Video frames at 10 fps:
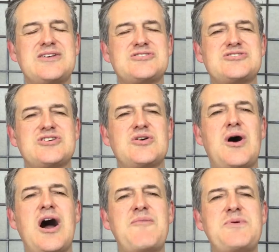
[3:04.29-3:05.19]
So
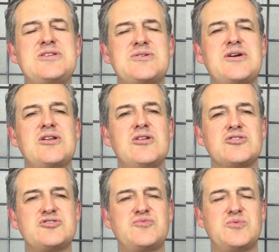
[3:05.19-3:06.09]
I've been doing a
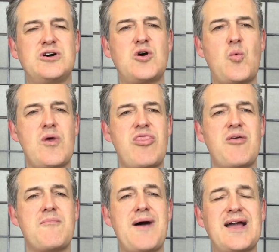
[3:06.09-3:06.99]
lot of work with
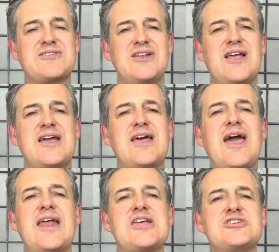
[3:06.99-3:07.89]
the Magdalena
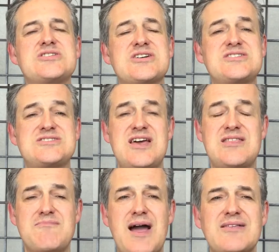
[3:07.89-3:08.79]
energies. I say
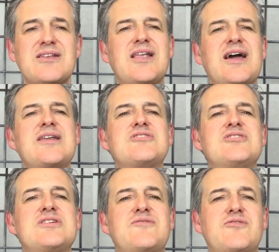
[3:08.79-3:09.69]
the Magdalena
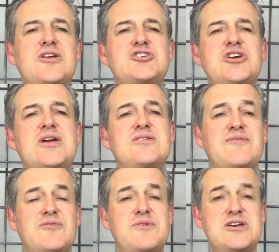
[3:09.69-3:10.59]
to differentiate
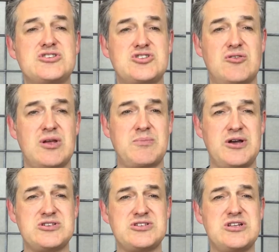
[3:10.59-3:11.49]
it from the historic
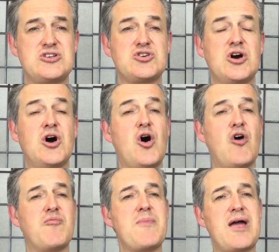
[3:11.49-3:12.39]
personage
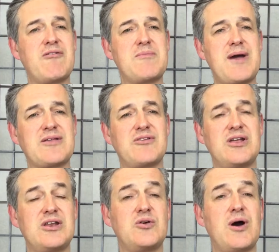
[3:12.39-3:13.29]
of Mary
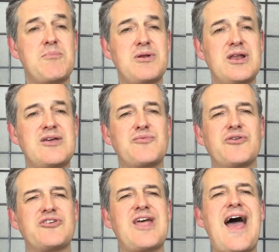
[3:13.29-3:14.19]
Magdalene, who I believe
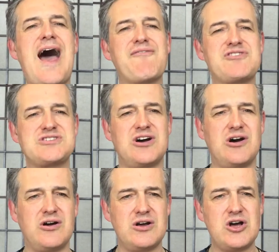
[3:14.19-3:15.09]
was an
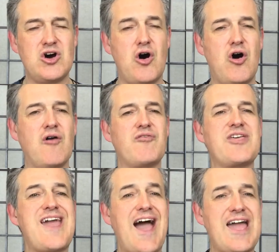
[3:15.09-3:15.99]
avatar of
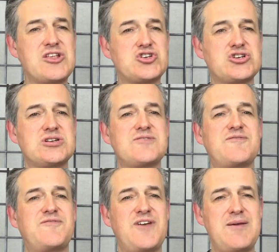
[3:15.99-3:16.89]
the ancient
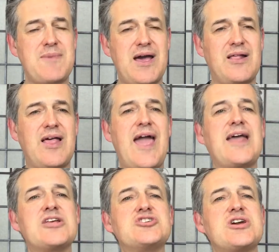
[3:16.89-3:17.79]
female
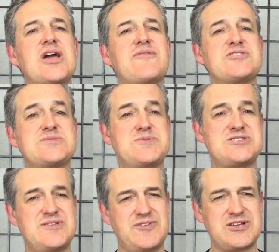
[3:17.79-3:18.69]
energy of a
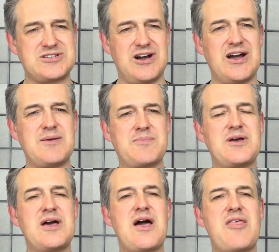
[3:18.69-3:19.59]
specific type
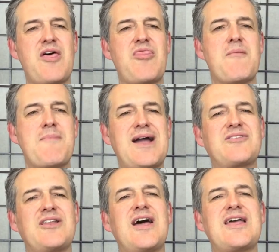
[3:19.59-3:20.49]
that the
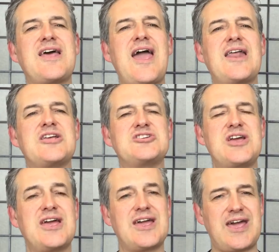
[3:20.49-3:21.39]
Magdalena
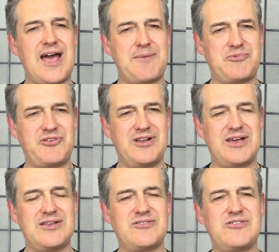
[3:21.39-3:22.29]
energy
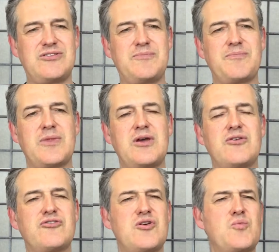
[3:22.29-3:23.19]
encapsulates.
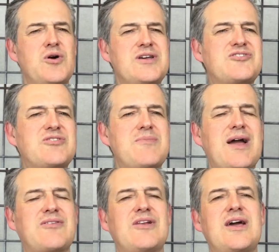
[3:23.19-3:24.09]
So what is the
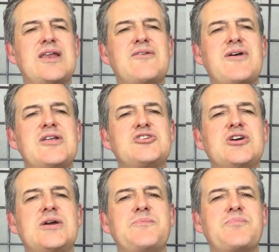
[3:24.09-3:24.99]
Magdalena
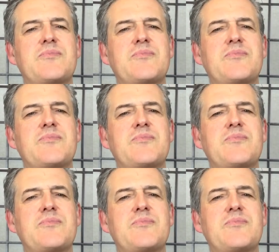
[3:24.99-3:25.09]
energy?